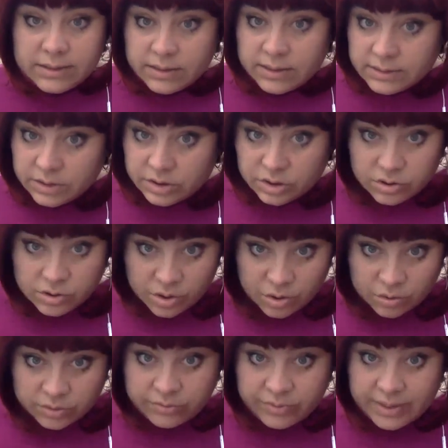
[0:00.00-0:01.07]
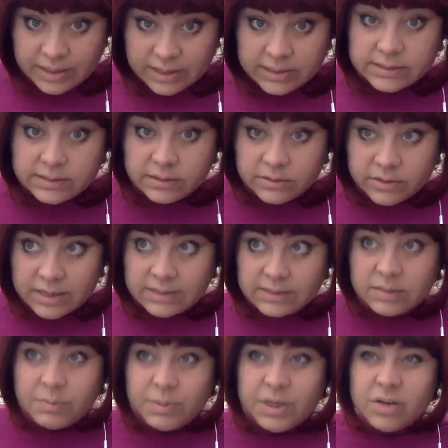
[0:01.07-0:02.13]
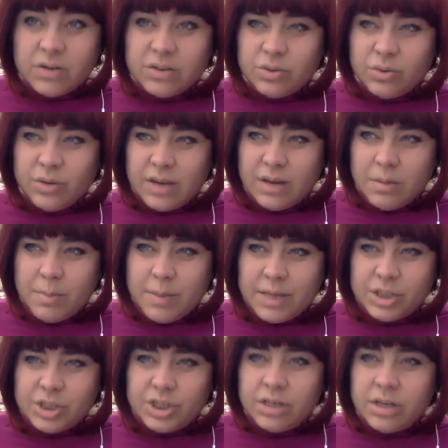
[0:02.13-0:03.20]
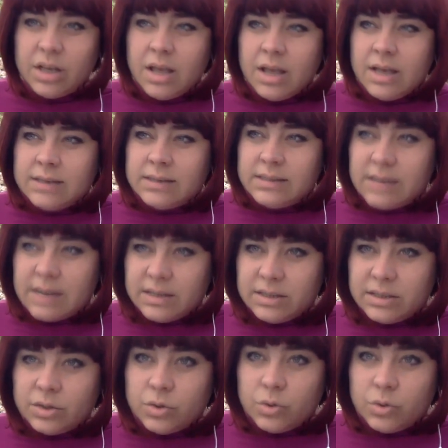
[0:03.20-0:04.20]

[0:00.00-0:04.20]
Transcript: this is not a very easy transit, because you can imagine Saturn,